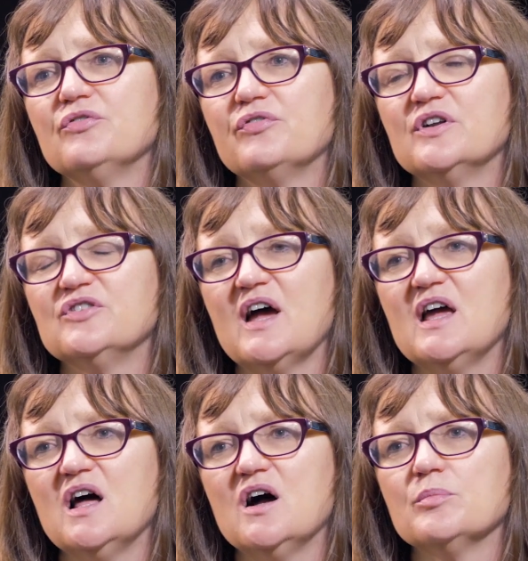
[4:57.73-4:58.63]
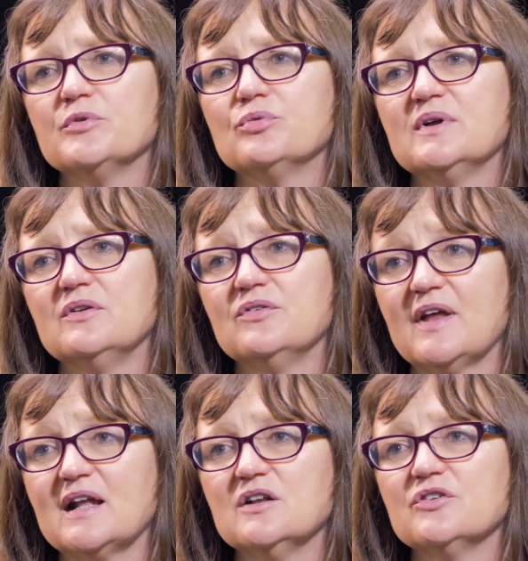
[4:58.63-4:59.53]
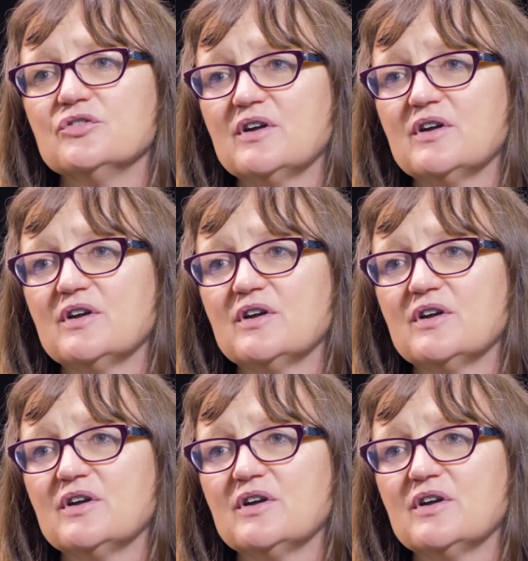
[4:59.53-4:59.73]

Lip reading: for a dialogue between settled and